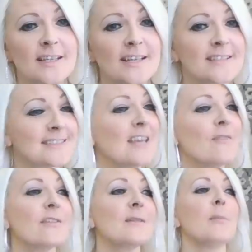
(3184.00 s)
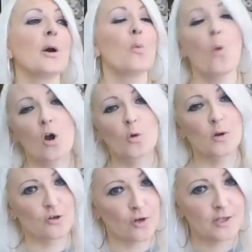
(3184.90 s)
things. Even in my walk
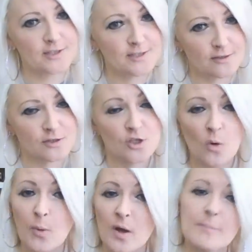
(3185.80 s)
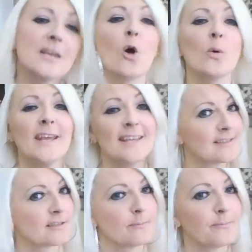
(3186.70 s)
with Christ, there's no point me going
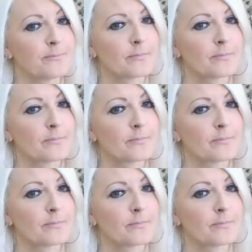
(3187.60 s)
into them.